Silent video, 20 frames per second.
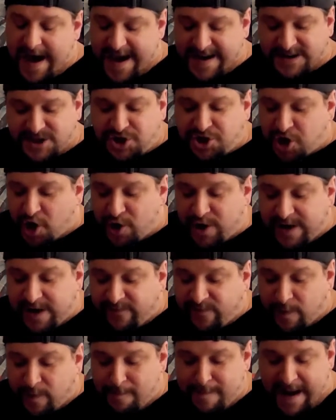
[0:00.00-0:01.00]
and
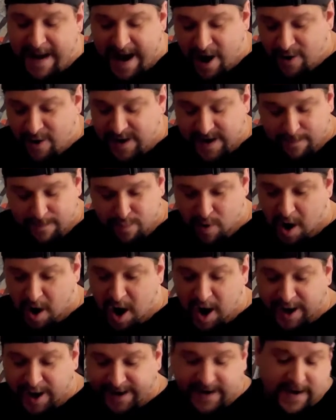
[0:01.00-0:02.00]
Journey from Mary
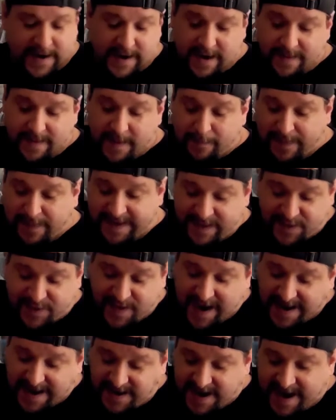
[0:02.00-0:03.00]
Braun. The
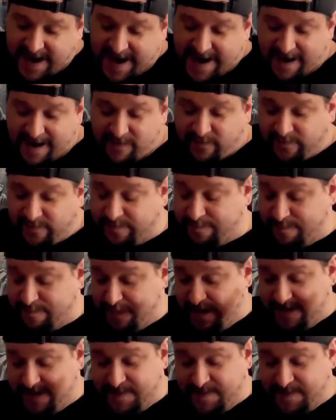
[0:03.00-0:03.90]
B-side you have,